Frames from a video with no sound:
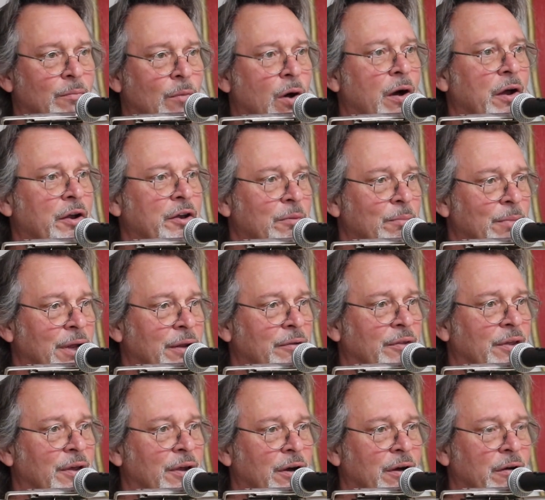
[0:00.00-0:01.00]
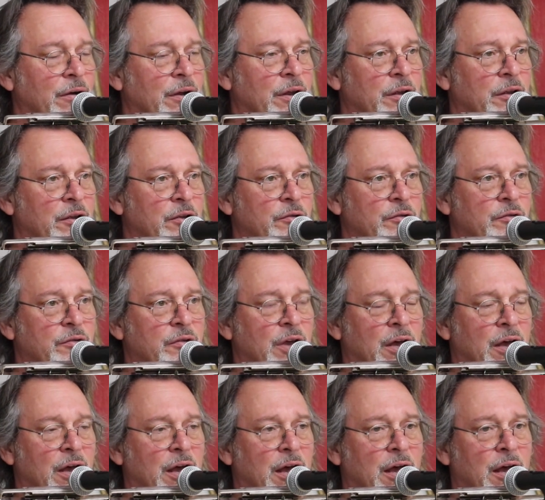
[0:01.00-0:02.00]
monument there is
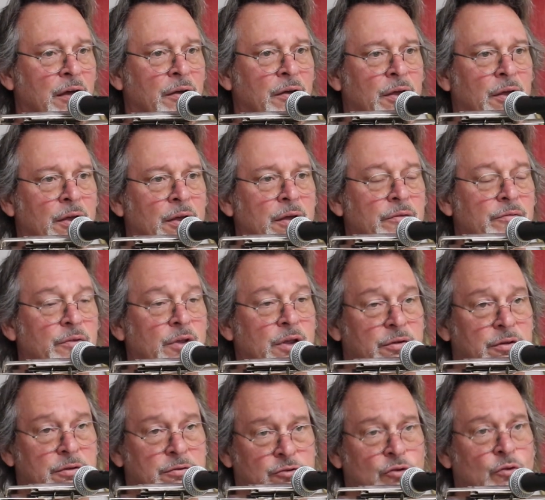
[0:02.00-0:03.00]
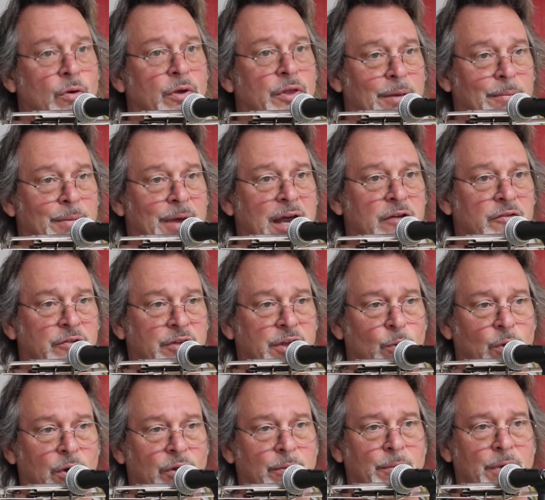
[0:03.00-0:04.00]
two of them actually,
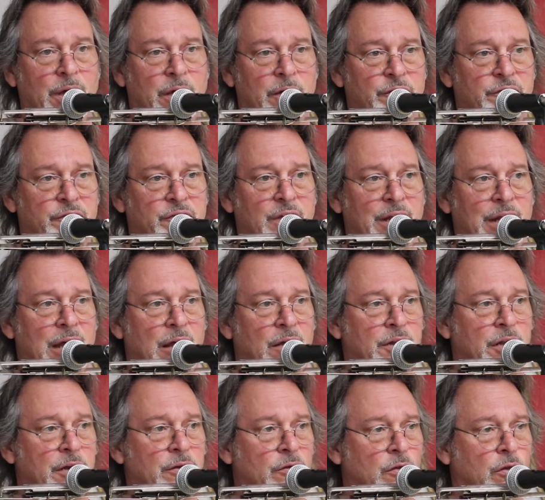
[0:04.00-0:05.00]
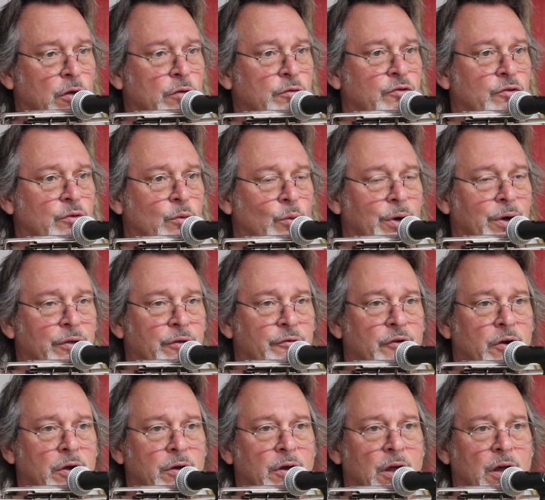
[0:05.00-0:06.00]
where the miners set out and close to where the
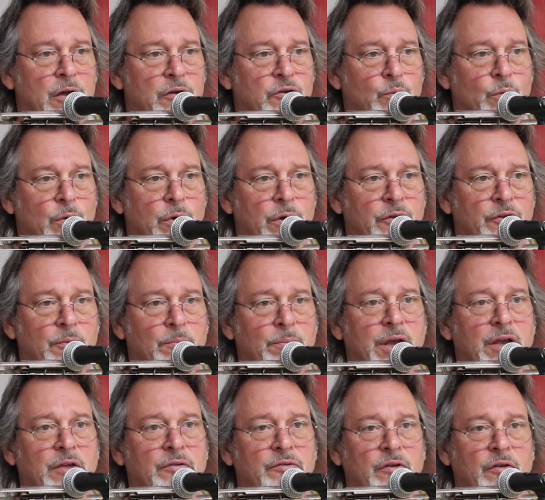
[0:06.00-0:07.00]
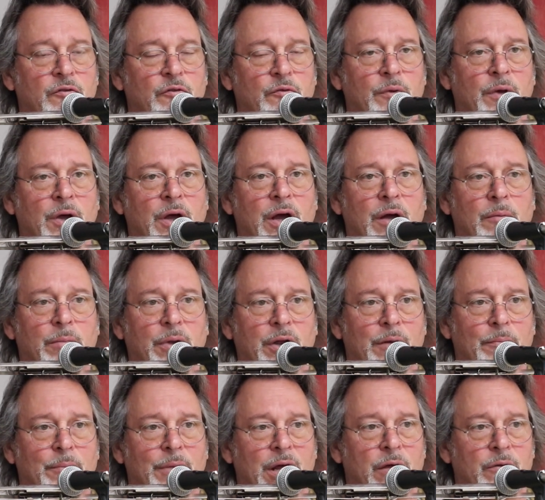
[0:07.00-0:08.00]
front lines were at the base of
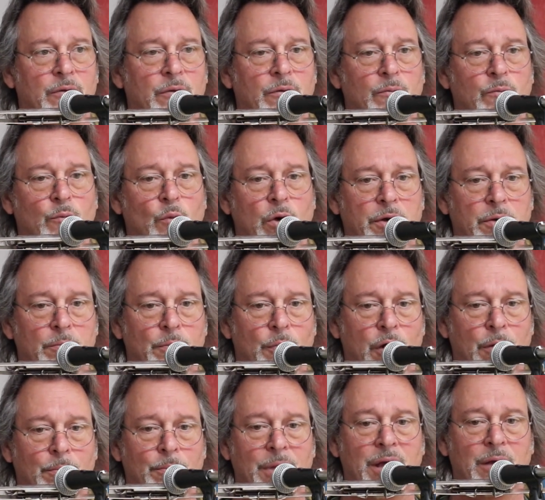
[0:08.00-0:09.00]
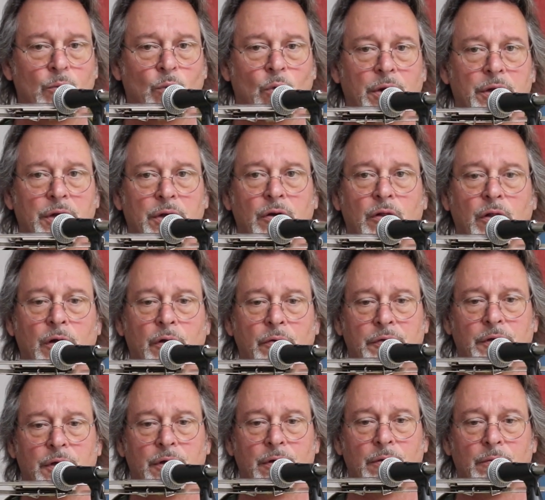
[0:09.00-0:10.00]
Blair Mountain, one in Marmette, one in
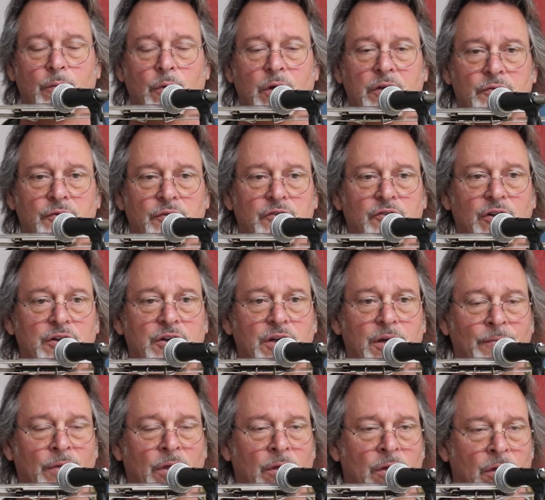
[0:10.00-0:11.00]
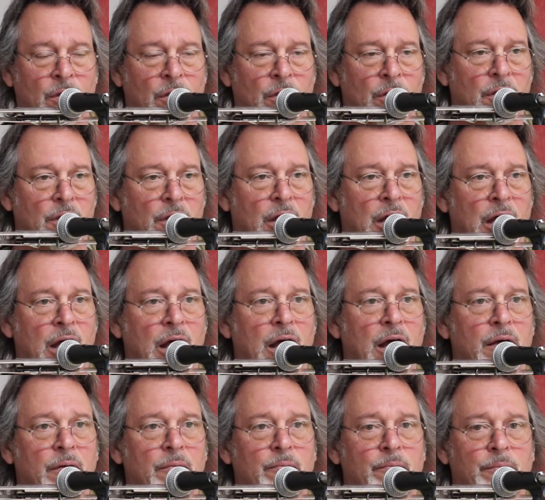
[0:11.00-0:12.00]
Clothier, West Virginia.
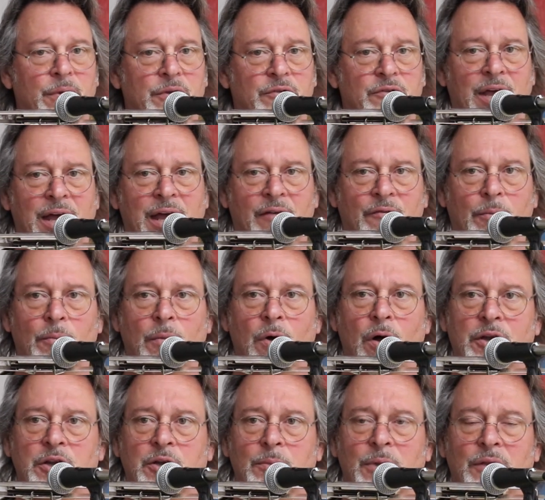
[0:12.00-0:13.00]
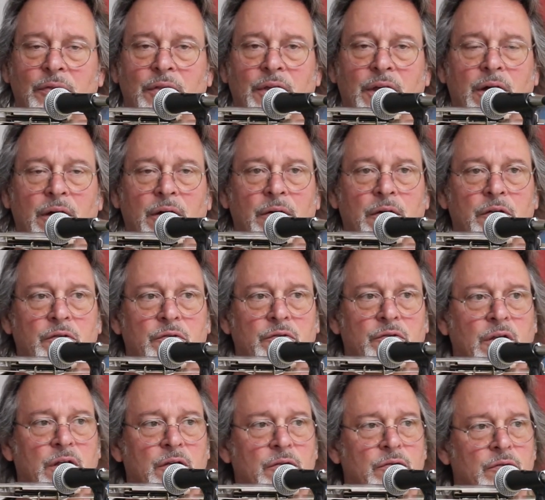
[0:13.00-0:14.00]
But to have a monument there
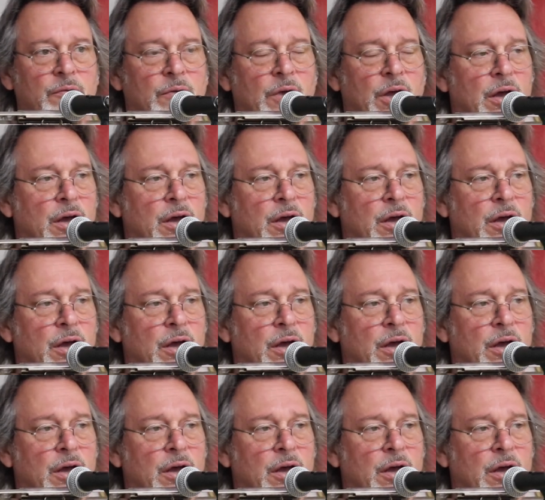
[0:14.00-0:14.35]
is